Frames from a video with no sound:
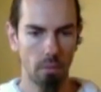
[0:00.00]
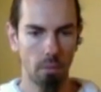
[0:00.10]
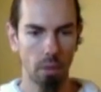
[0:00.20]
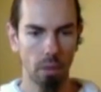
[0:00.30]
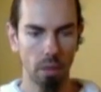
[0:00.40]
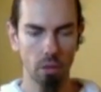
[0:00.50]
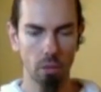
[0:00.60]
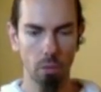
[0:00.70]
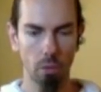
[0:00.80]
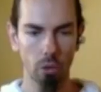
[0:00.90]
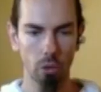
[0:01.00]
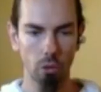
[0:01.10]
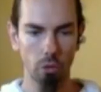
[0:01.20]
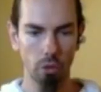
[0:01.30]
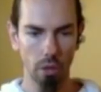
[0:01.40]
but at some point you'll
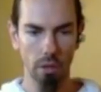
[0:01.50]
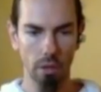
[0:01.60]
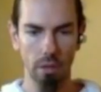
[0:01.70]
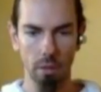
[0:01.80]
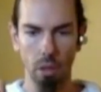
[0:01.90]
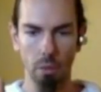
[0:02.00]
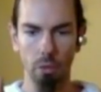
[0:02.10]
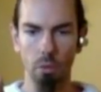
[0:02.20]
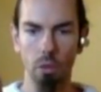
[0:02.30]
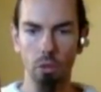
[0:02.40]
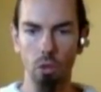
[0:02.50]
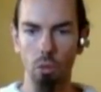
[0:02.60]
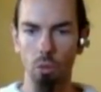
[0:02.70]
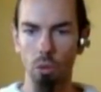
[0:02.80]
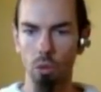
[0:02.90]
feel that the abdominal
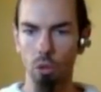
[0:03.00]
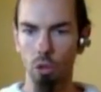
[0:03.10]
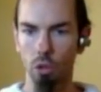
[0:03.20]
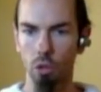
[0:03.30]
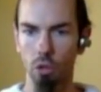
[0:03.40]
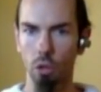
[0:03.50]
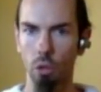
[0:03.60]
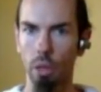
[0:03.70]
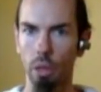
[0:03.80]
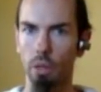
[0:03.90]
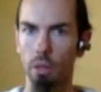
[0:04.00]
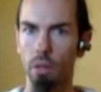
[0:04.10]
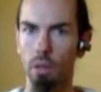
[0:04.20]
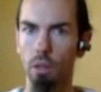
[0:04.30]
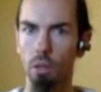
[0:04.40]
muscle will just create a
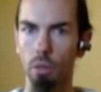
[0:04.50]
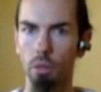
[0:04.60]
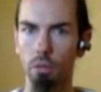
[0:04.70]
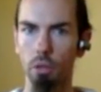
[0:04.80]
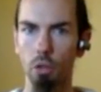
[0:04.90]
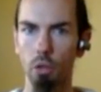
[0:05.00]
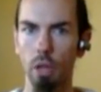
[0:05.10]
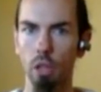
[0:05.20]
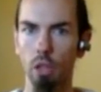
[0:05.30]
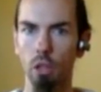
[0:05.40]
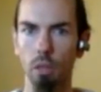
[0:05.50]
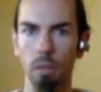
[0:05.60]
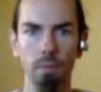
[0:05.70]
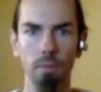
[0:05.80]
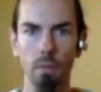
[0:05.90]
little bit of contraction.
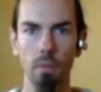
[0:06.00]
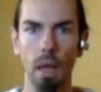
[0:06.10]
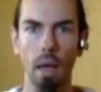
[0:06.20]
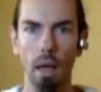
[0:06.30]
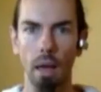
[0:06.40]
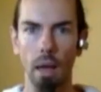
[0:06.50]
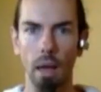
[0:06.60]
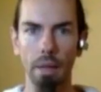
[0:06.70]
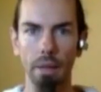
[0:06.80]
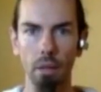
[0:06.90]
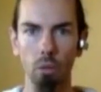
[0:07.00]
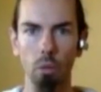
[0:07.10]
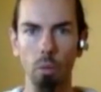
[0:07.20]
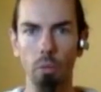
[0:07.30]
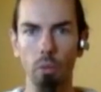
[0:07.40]
And that
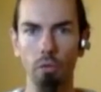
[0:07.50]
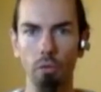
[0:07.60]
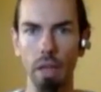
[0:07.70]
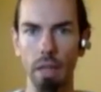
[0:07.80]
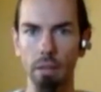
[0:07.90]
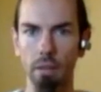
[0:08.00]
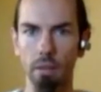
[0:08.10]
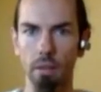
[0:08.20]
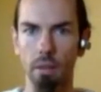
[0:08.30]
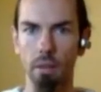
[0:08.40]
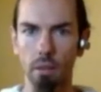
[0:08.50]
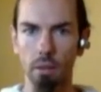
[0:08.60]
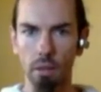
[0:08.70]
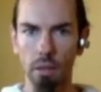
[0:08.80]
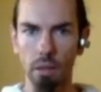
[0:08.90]
will prevent
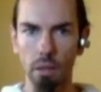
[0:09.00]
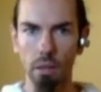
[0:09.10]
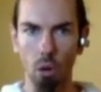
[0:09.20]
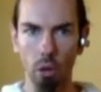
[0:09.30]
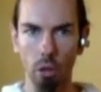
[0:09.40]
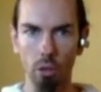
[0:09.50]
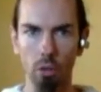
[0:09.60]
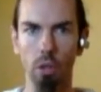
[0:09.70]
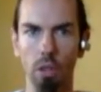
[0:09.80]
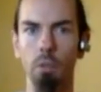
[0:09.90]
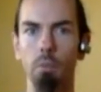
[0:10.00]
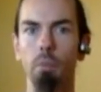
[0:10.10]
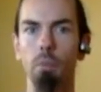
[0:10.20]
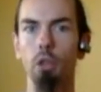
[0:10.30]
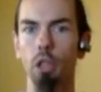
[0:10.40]
the organ to
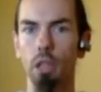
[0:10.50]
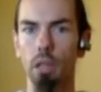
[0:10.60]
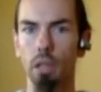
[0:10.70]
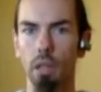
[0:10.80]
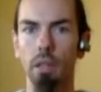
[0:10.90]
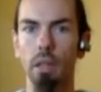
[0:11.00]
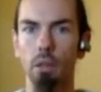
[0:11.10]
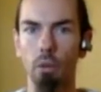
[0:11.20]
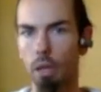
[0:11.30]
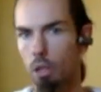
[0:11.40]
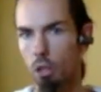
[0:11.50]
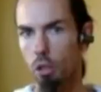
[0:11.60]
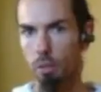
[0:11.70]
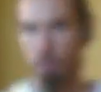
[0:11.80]
keep pushing in that direction.